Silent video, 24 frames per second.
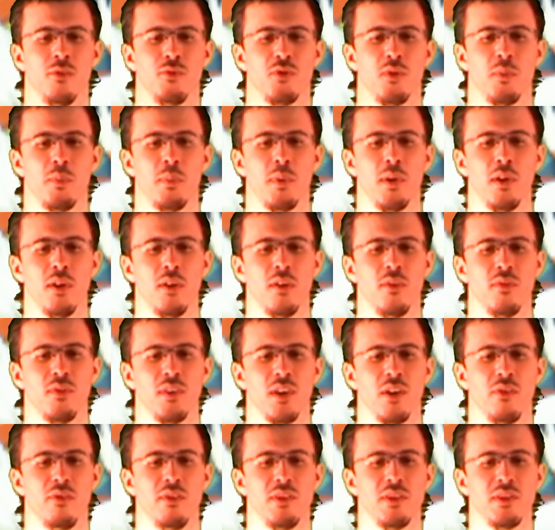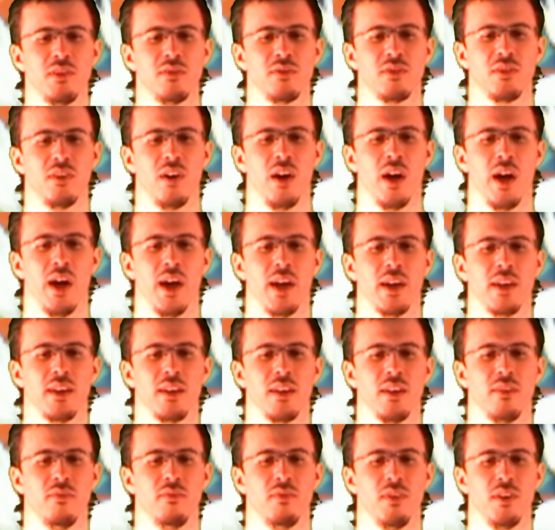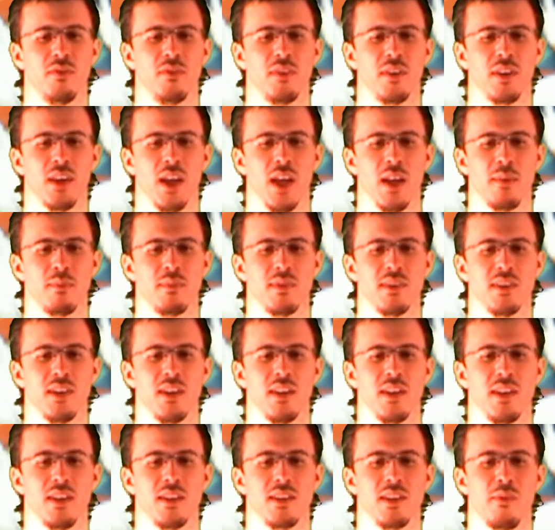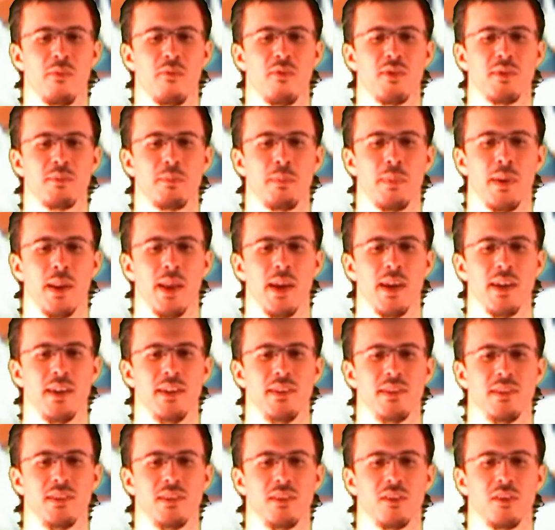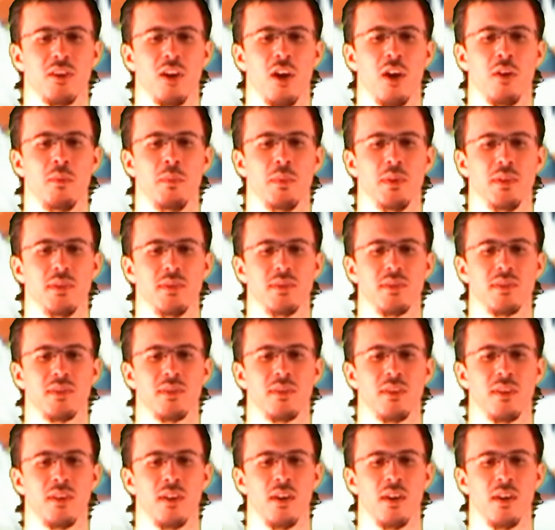The plot of the original Dot Hack involved the game sending some of its players into comas,